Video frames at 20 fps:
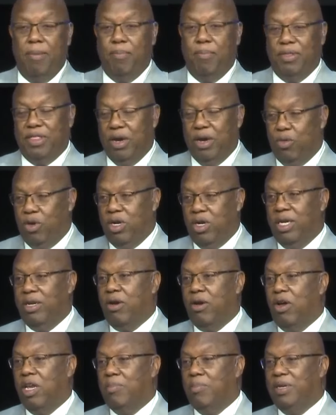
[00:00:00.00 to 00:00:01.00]
But there are
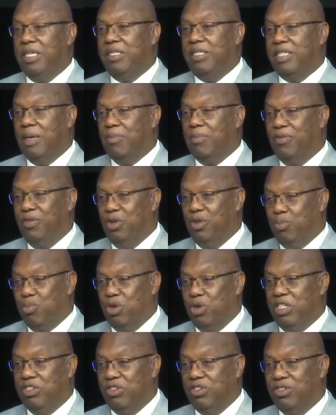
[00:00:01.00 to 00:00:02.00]
going to be some of you
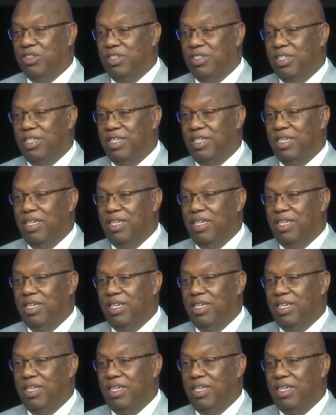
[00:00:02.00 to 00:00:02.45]
preachers